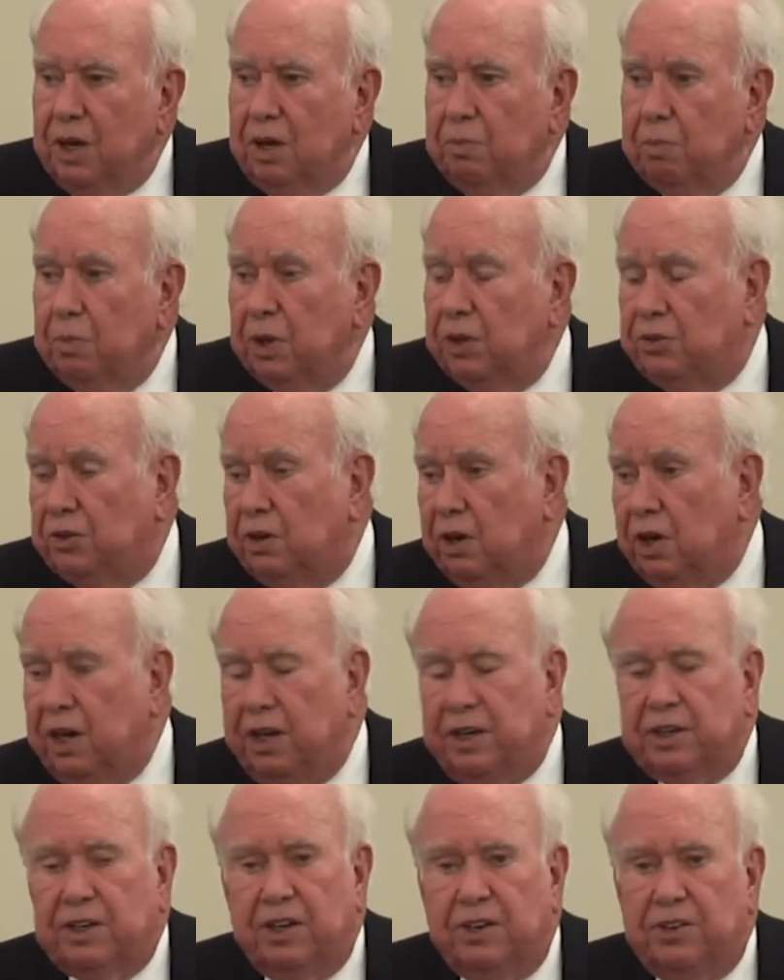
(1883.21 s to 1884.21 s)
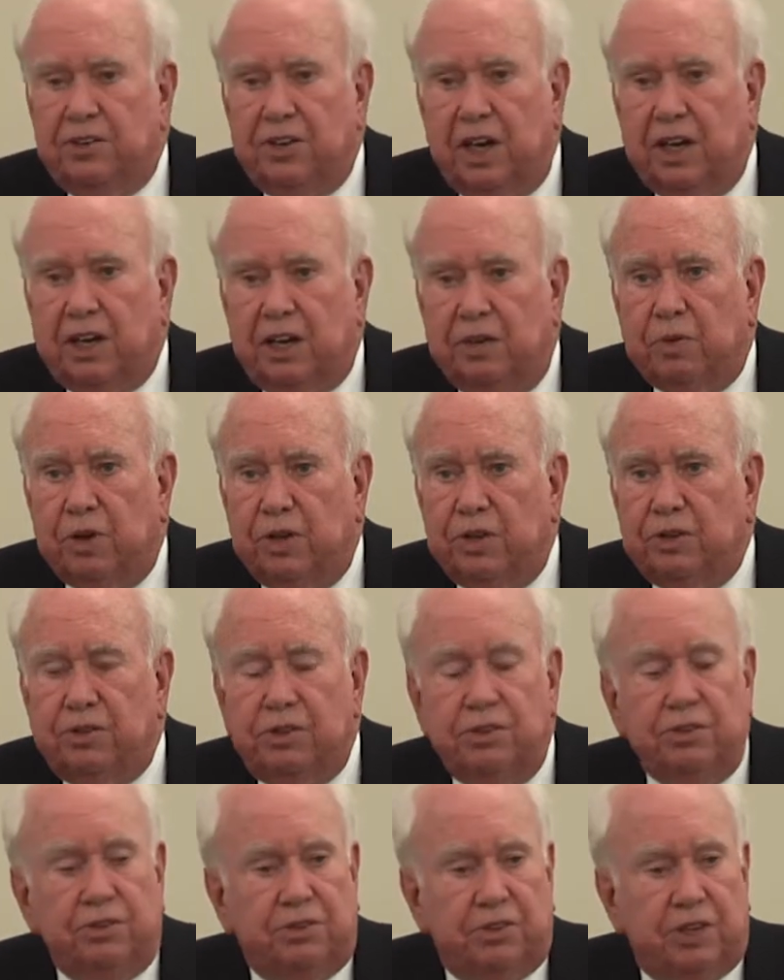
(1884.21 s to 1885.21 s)
Missouri and Kentucky were the
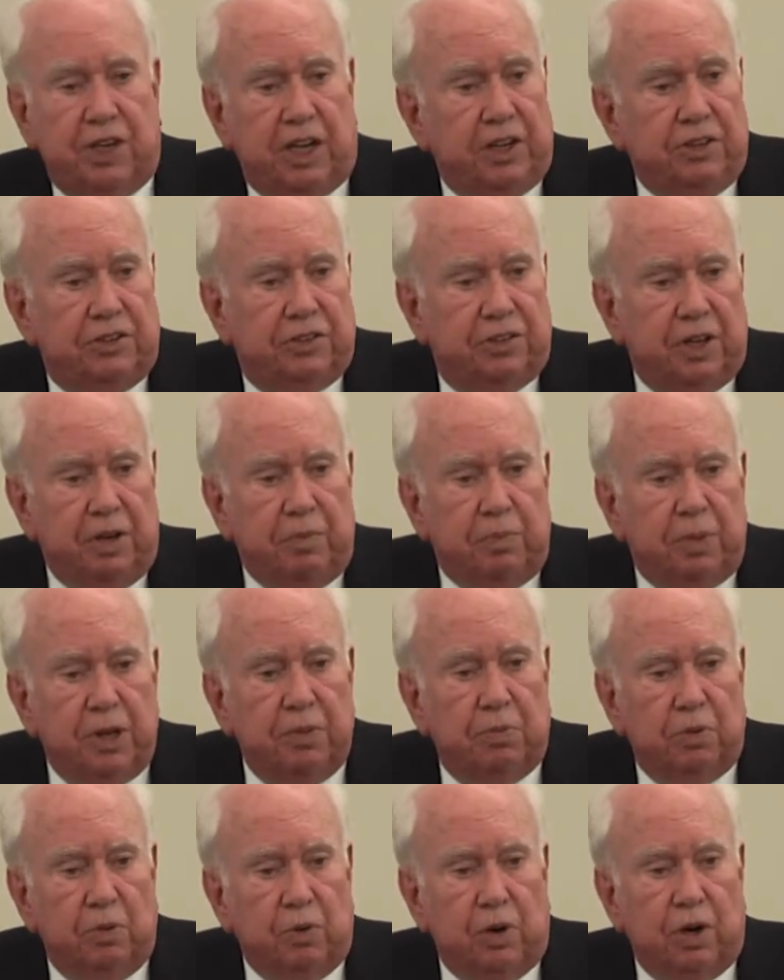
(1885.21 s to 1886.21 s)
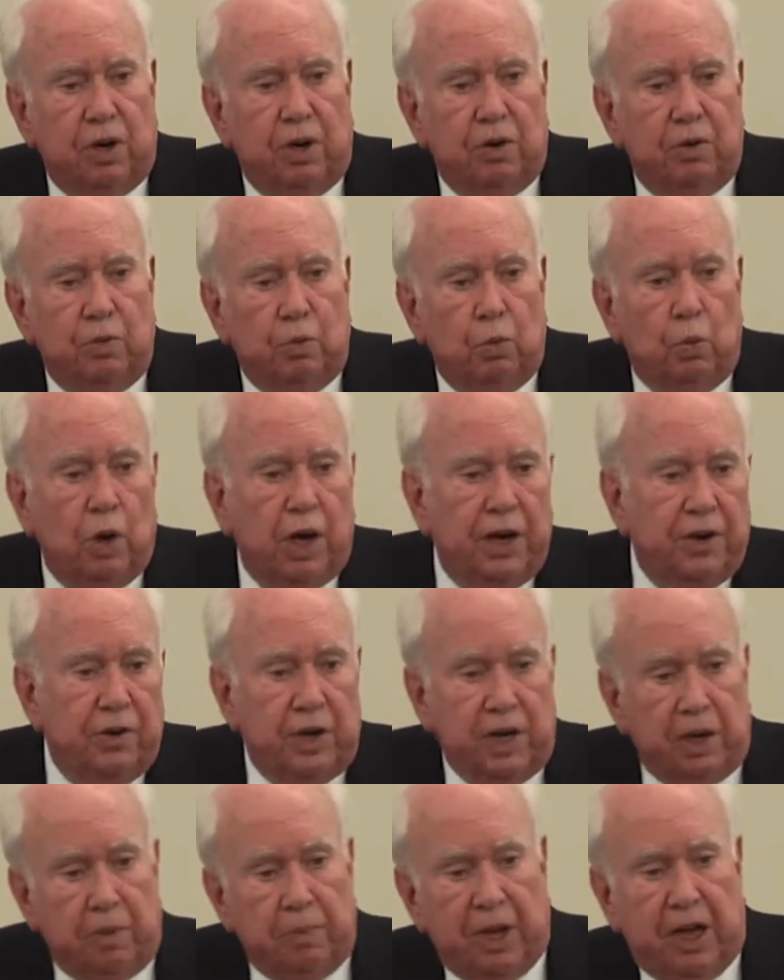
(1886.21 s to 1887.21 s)
two states that people were
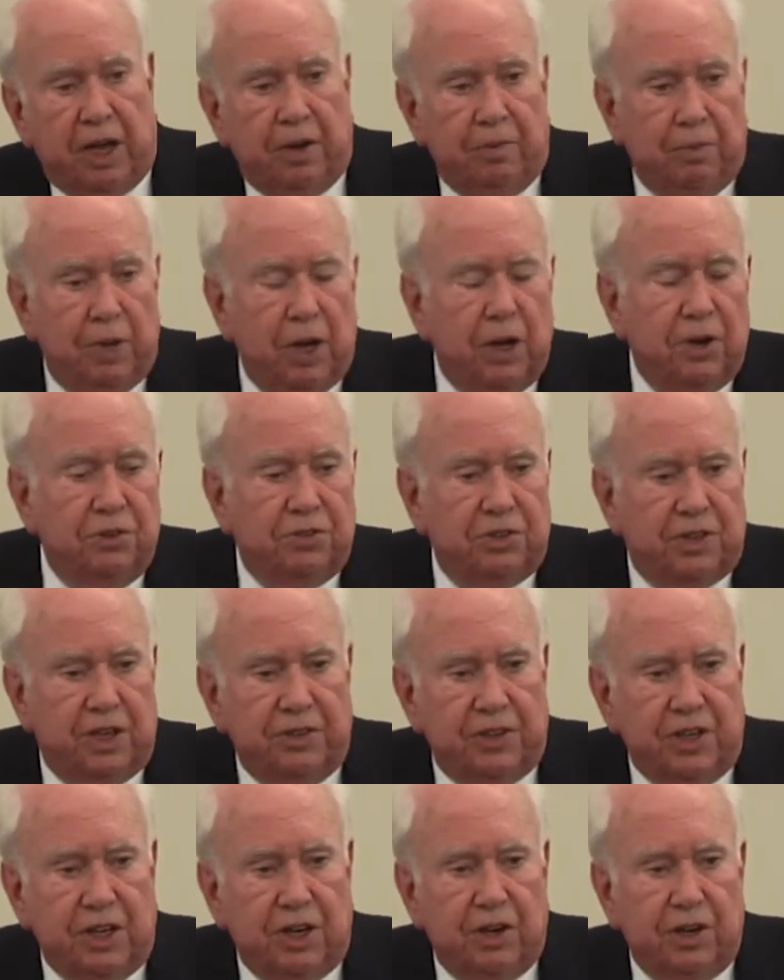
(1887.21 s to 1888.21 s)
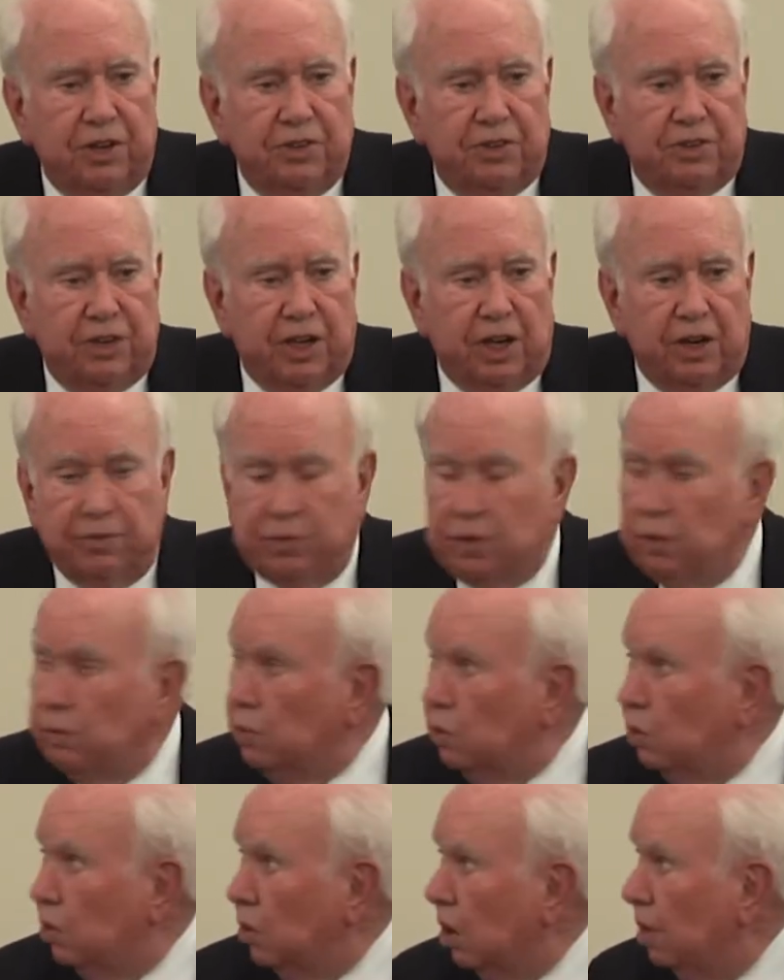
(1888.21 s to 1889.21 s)
wondering about most at the onset of the
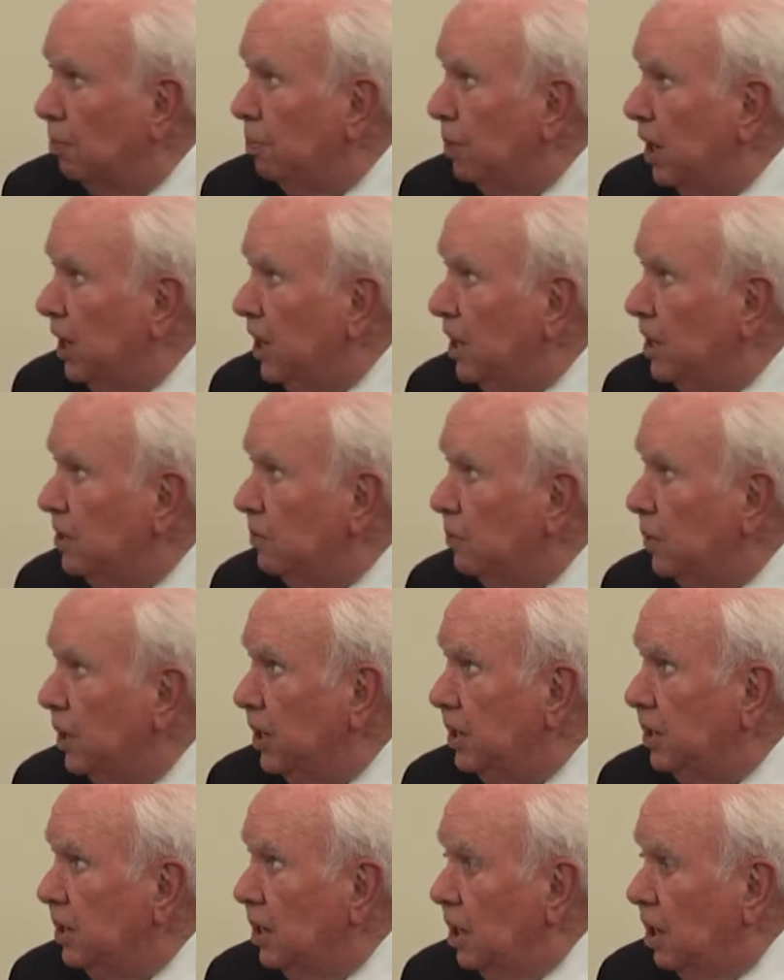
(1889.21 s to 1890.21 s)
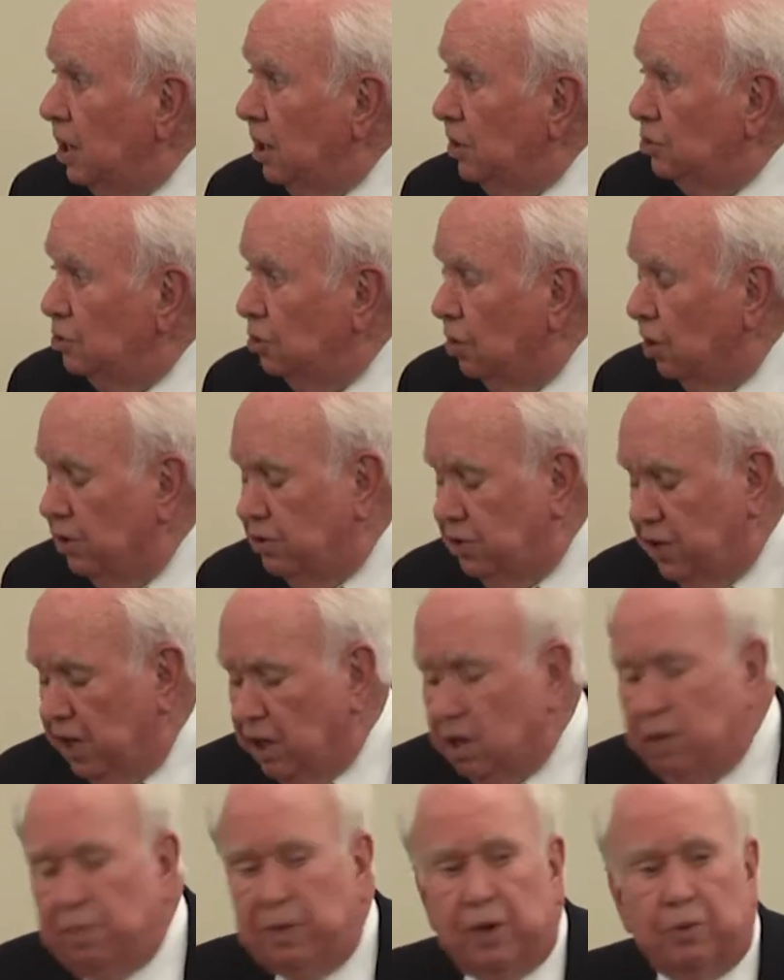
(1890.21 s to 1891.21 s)
war. But anyway, George
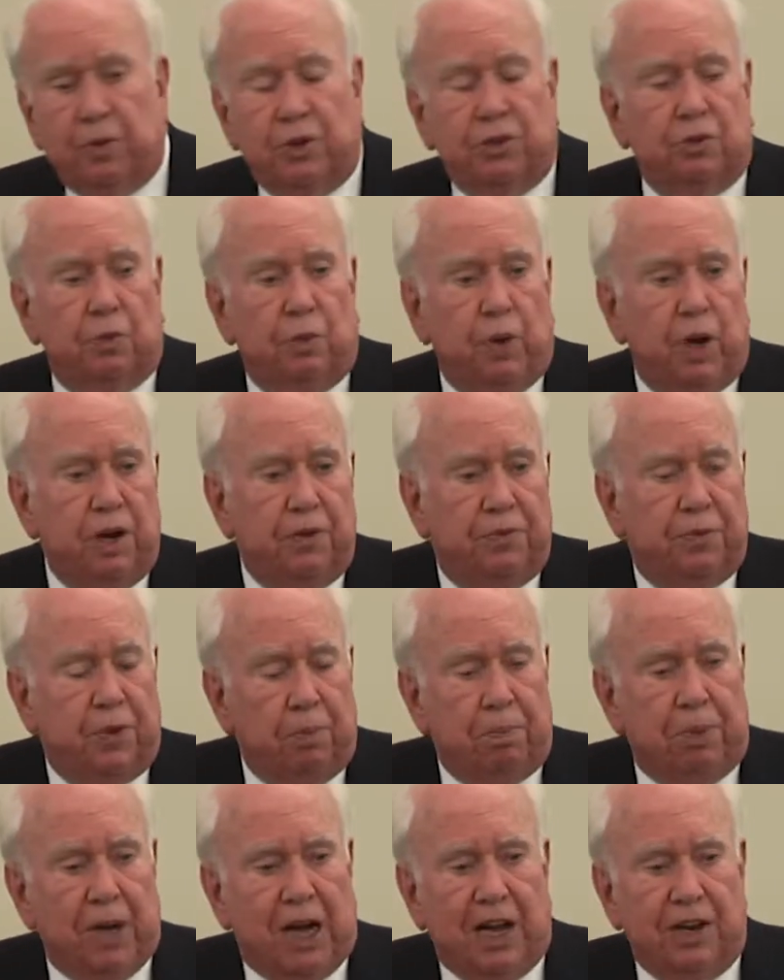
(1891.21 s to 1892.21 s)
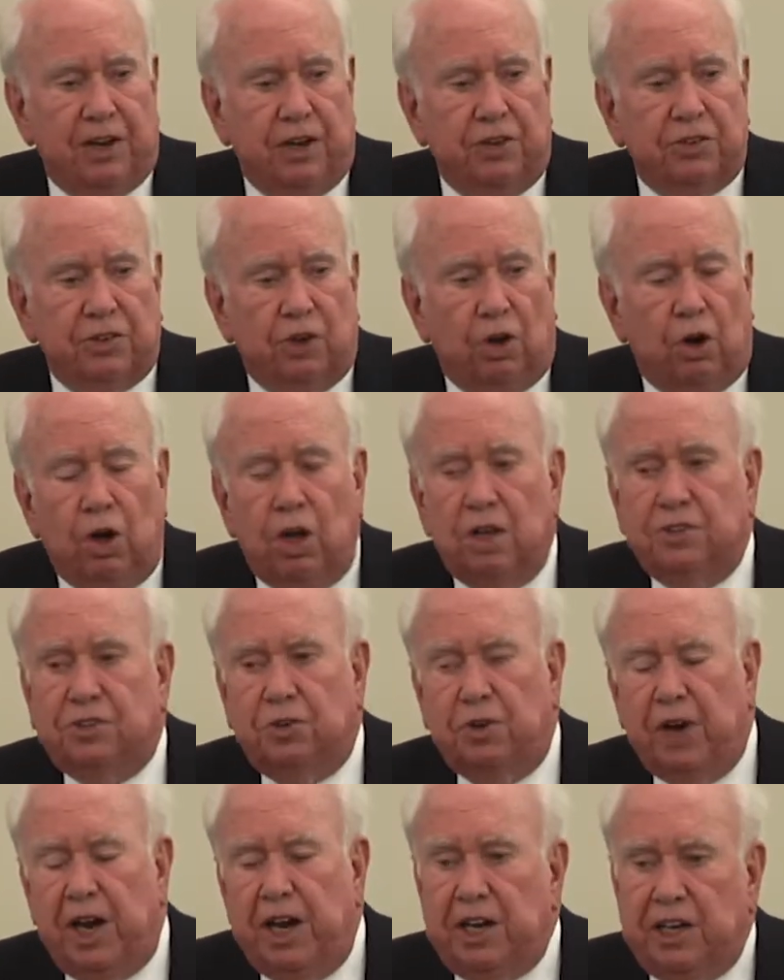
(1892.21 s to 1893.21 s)
Engelmann was a wonderful botanist. All
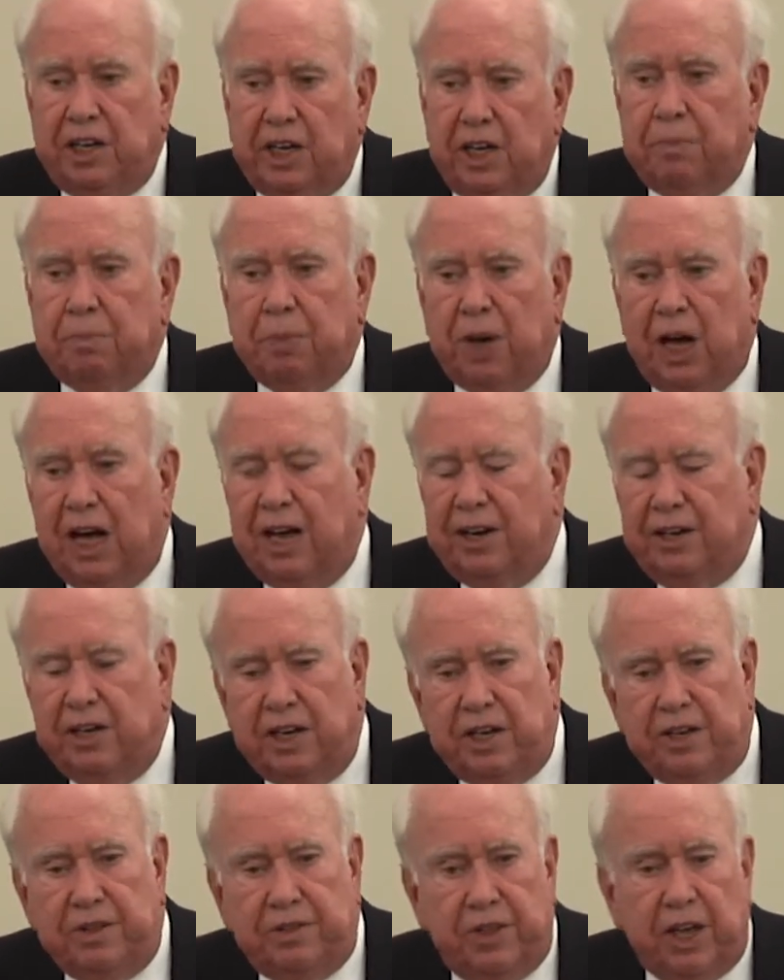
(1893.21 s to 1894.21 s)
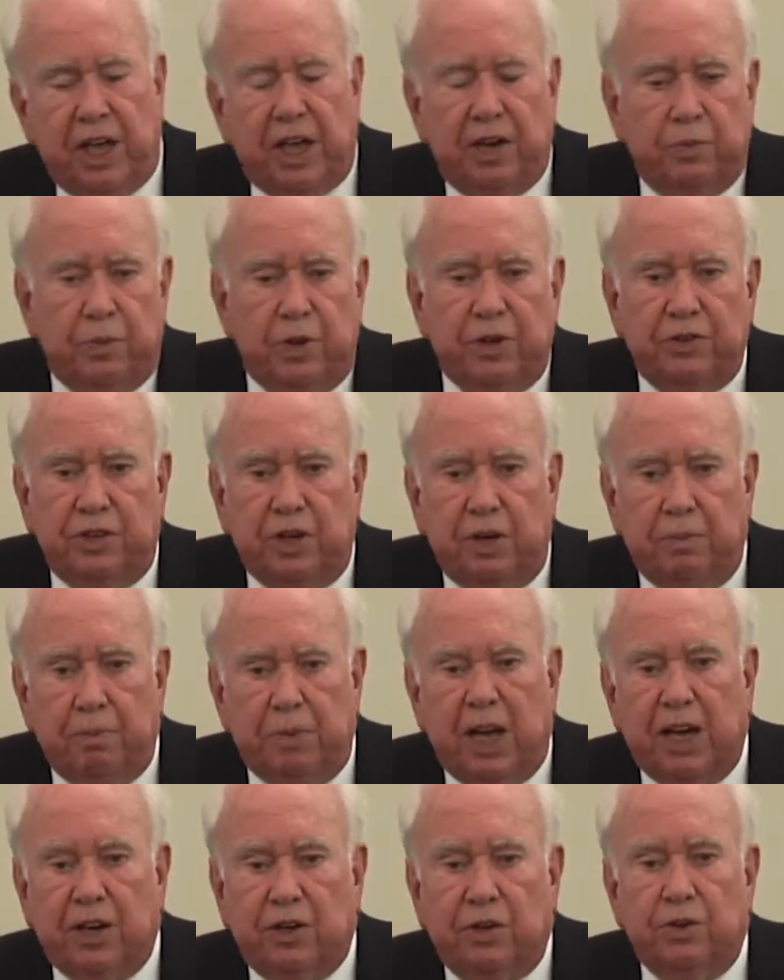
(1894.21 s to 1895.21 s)
training in botany then was in
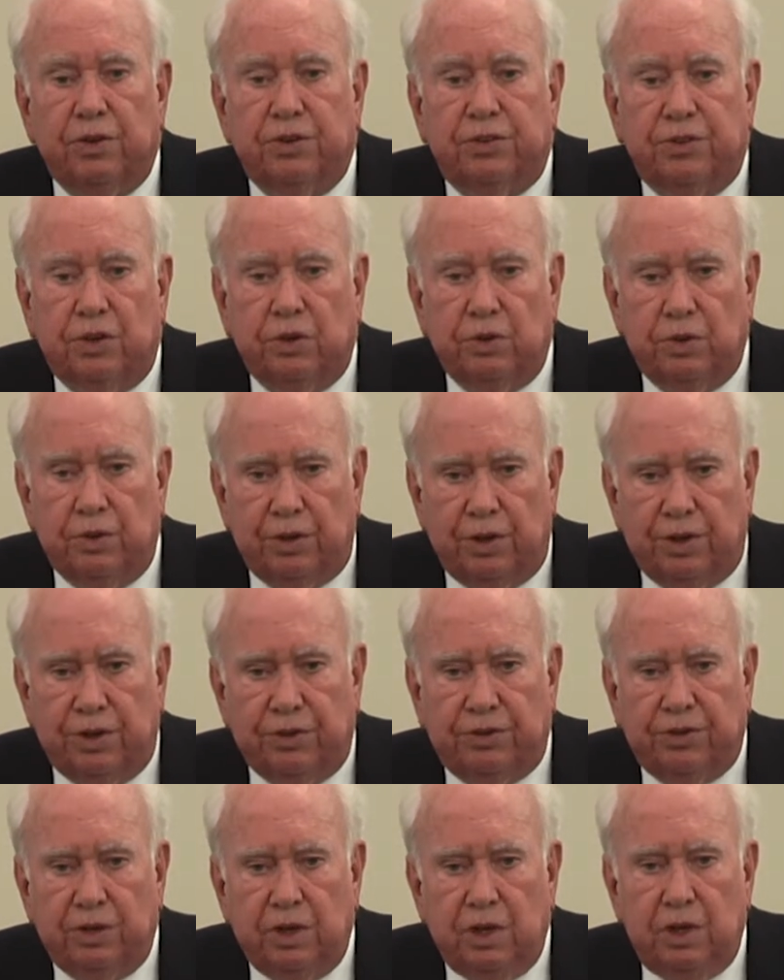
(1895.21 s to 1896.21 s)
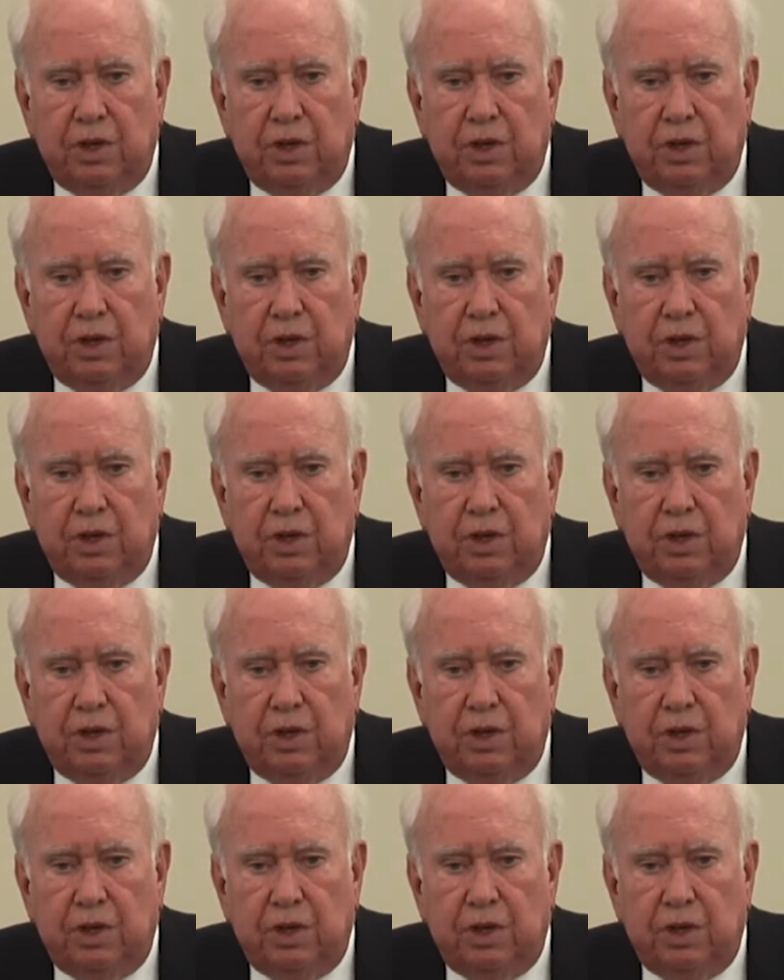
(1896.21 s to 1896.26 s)
medical schools.